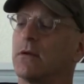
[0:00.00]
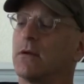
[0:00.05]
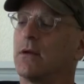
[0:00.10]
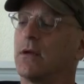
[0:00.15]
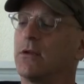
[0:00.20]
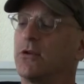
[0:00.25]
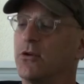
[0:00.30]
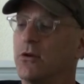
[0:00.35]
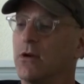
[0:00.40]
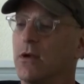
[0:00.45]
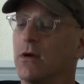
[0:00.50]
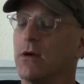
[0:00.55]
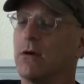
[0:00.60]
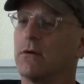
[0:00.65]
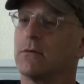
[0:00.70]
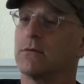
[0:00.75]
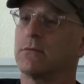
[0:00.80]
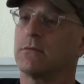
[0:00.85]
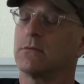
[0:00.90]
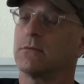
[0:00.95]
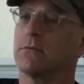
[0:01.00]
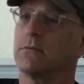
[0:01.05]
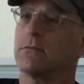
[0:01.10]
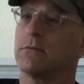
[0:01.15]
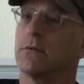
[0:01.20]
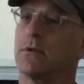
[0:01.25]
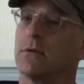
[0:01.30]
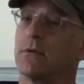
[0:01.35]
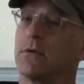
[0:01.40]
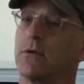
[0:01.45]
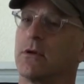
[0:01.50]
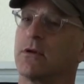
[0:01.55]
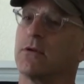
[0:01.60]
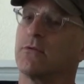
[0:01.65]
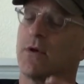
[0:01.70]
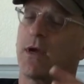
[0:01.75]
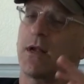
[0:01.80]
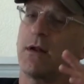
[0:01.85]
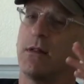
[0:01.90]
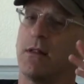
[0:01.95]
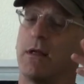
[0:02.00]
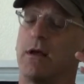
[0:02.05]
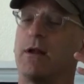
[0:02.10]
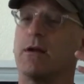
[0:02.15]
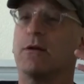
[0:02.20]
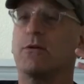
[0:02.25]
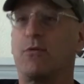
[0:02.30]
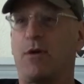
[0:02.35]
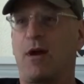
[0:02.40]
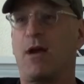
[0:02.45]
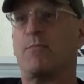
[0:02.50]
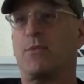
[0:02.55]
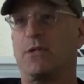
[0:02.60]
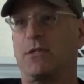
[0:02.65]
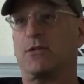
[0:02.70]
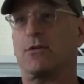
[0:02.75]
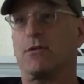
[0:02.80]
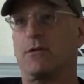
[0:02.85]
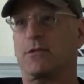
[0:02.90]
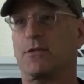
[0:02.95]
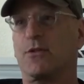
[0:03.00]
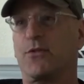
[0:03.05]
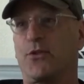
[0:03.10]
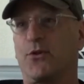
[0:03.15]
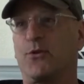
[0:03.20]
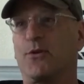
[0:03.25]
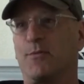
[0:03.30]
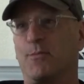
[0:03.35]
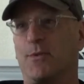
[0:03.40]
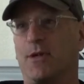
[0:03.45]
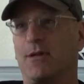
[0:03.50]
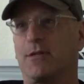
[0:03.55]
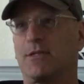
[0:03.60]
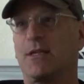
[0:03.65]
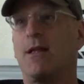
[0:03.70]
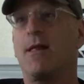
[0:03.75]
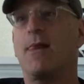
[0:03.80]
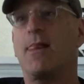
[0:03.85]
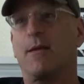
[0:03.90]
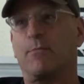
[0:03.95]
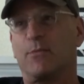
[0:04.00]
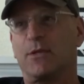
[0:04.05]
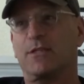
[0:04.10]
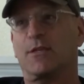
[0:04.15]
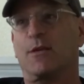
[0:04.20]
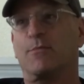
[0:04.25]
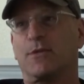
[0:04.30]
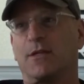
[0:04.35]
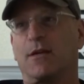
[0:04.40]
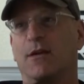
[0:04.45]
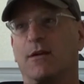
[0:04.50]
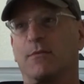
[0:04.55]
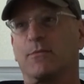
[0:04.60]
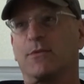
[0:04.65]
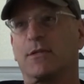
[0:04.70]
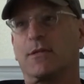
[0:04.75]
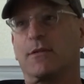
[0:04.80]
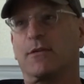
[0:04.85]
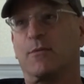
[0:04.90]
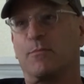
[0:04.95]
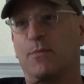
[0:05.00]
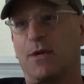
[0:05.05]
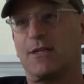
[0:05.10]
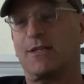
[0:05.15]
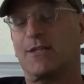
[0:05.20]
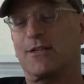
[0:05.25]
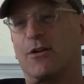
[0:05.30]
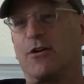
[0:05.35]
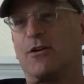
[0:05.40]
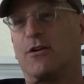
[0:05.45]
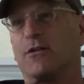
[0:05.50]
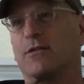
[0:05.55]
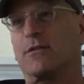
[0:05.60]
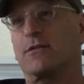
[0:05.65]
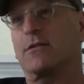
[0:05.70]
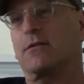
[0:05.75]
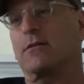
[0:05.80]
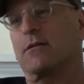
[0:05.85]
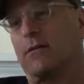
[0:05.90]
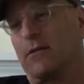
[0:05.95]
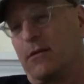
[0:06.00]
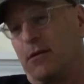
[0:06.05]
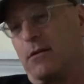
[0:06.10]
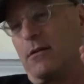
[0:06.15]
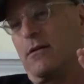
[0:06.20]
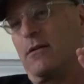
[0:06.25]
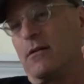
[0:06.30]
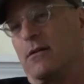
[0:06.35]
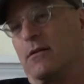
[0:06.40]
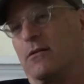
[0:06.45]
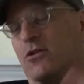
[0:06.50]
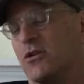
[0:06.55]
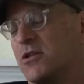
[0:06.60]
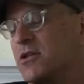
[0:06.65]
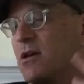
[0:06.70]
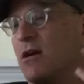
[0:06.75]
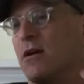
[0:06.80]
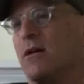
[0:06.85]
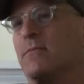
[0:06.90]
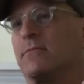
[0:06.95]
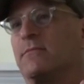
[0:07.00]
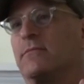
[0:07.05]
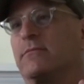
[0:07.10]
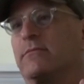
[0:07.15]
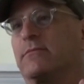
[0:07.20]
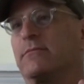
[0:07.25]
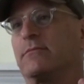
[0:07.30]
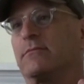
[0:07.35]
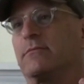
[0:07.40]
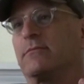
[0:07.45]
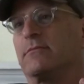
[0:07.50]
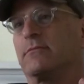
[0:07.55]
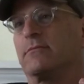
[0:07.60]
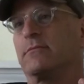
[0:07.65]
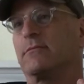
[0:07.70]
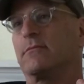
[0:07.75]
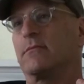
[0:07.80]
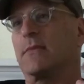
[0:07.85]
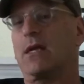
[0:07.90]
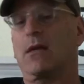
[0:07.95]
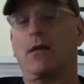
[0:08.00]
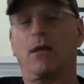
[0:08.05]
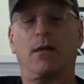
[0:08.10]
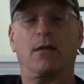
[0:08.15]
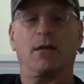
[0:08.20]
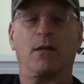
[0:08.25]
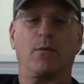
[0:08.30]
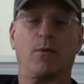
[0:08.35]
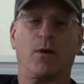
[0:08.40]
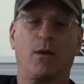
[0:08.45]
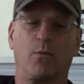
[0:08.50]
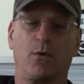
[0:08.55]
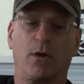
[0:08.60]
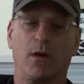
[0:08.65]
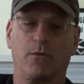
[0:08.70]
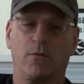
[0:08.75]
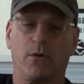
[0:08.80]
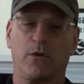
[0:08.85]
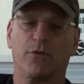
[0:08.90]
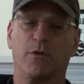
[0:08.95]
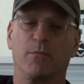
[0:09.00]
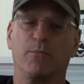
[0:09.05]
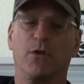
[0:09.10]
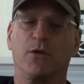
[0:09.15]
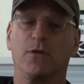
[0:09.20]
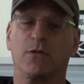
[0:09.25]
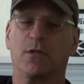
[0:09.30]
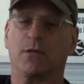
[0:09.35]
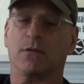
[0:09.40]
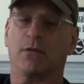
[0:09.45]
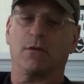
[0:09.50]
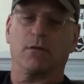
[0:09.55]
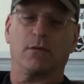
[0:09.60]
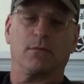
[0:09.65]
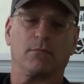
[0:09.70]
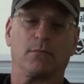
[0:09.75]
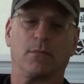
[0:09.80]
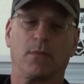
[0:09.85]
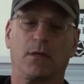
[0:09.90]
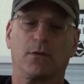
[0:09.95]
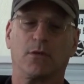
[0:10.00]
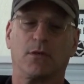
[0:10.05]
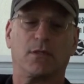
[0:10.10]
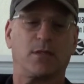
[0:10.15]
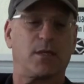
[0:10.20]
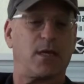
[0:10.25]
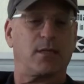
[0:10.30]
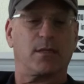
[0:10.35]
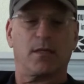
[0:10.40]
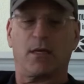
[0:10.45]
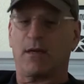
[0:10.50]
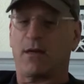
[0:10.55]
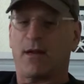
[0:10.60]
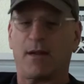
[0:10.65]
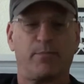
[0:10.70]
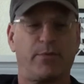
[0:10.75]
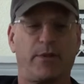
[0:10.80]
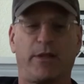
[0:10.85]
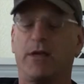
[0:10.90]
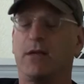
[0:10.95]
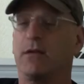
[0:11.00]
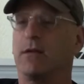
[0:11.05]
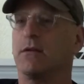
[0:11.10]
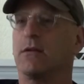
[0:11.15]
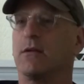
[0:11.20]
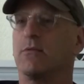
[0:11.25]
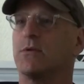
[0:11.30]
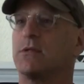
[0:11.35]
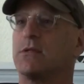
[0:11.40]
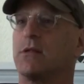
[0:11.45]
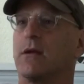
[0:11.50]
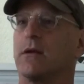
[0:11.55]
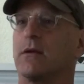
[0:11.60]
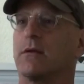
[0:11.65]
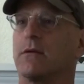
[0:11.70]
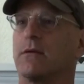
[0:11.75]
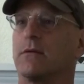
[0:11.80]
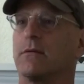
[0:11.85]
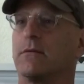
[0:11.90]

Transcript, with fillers: and you know, you can write a lot of crappy songs in 30 minutes, but sometimes the best songs just come. And when I wrote the music, I just sat down and I played it. It was like